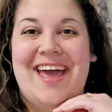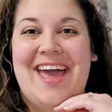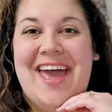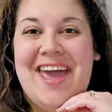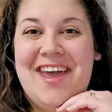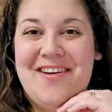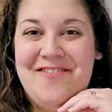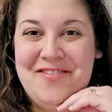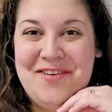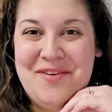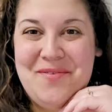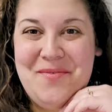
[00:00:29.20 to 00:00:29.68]
Hey
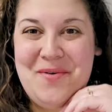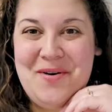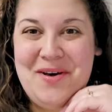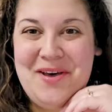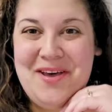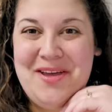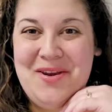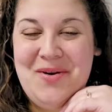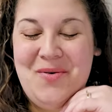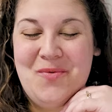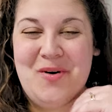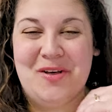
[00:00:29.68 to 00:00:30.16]

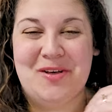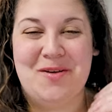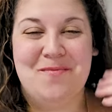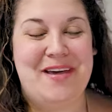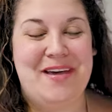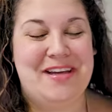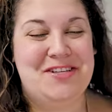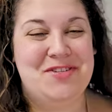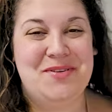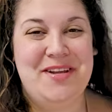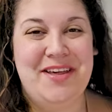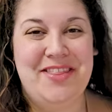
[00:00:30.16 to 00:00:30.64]
everyone, welcome
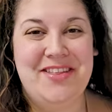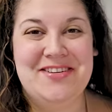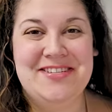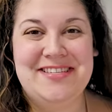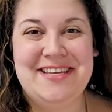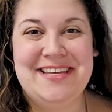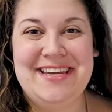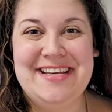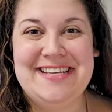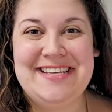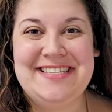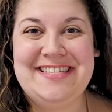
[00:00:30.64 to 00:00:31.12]
back to another
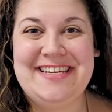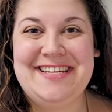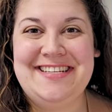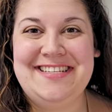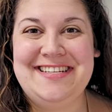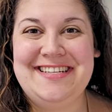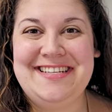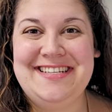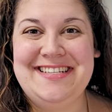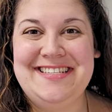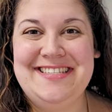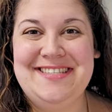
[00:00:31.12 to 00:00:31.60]
Sunday
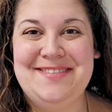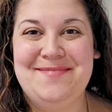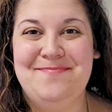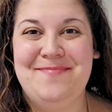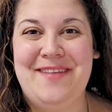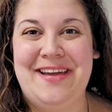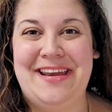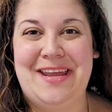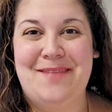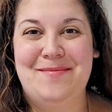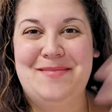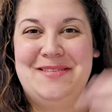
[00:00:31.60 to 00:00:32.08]
Stitches.
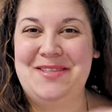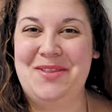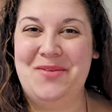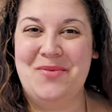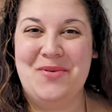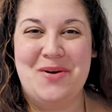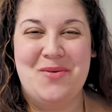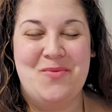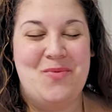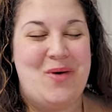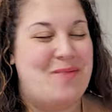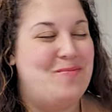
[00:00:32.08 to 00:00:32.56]
My name is
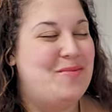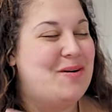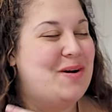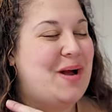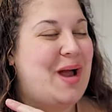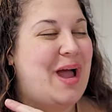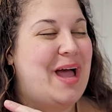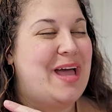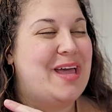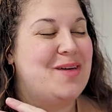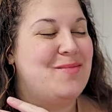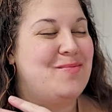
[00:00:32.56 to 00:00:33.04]
Lauren
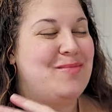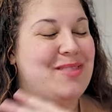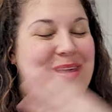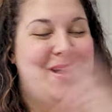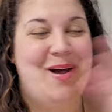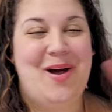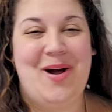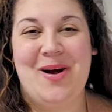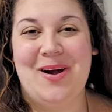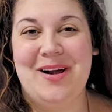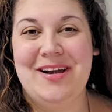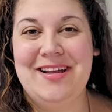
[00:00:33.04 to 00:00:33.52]
Weber. I am
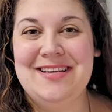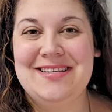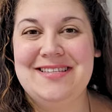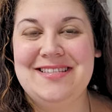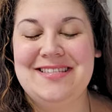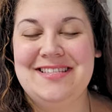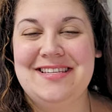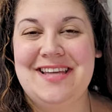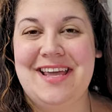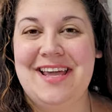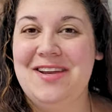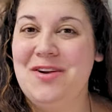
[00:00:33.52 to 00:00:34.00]
the
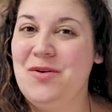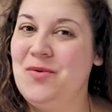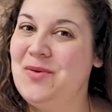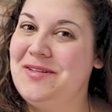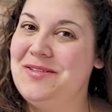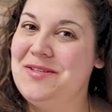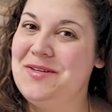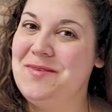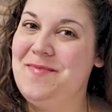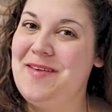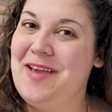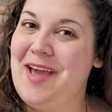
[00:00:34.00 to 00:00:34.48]
artist and
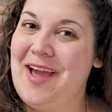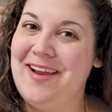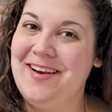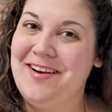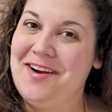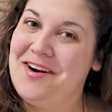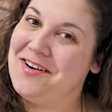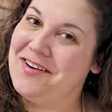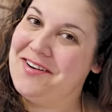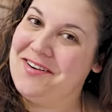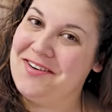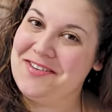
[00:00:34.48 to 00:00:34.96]
quilter behind
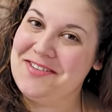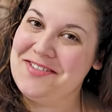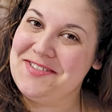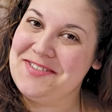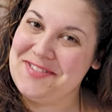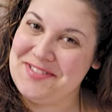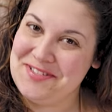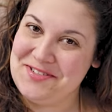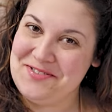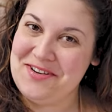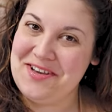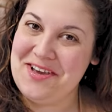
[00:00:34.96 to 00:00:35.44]
Garden Girl
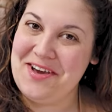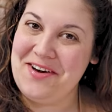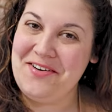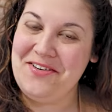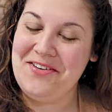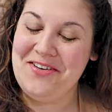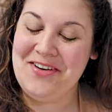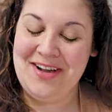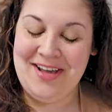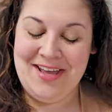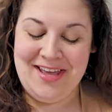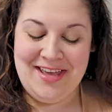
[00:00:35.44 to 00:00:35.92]
Studio.
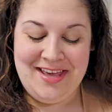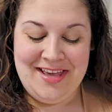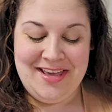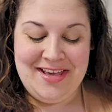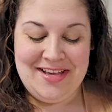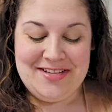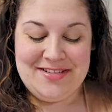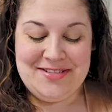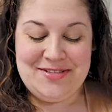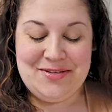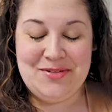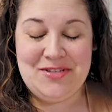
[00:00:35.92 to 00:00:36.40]

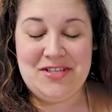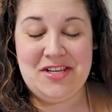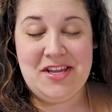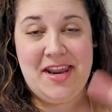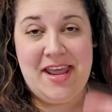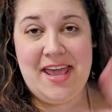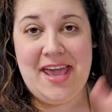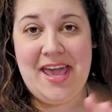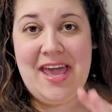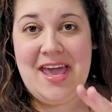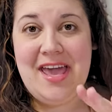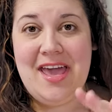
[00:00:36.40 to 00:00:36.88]
So
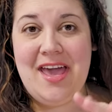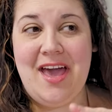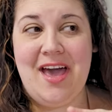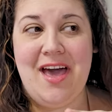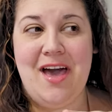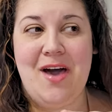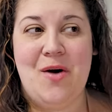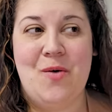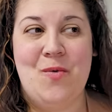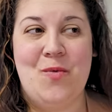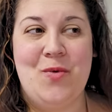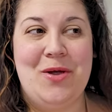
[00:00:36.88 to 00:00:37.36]
today
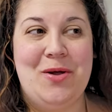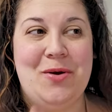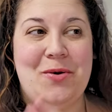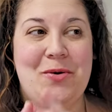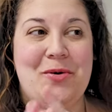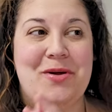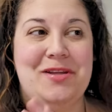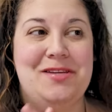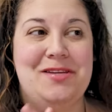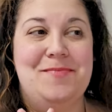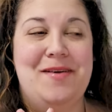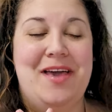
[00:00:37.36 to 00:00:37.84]
we are
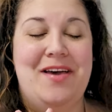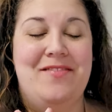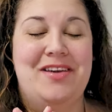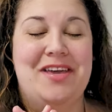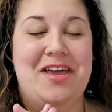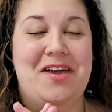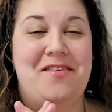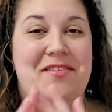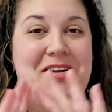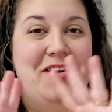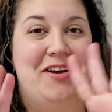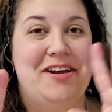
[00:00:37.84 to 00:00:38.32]
going to be having
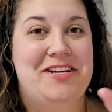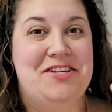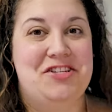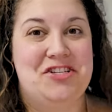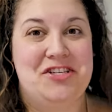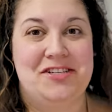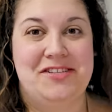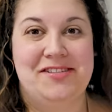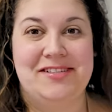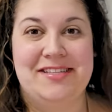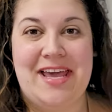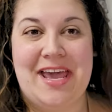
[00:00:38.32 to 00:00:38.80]
a very
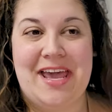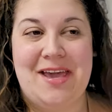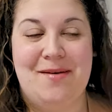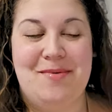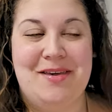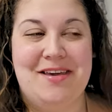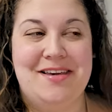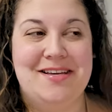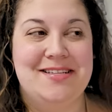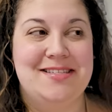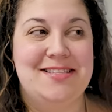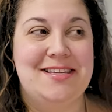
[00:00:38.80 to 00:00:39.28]
chill day
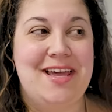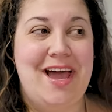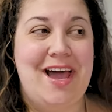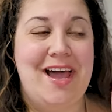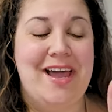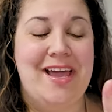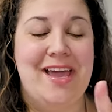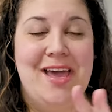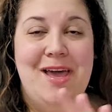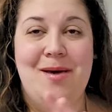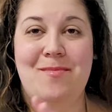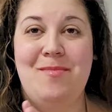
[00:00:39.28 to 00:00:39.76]
because
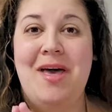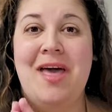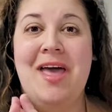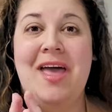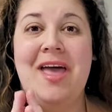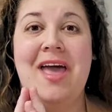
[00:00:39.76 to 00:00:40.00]
I am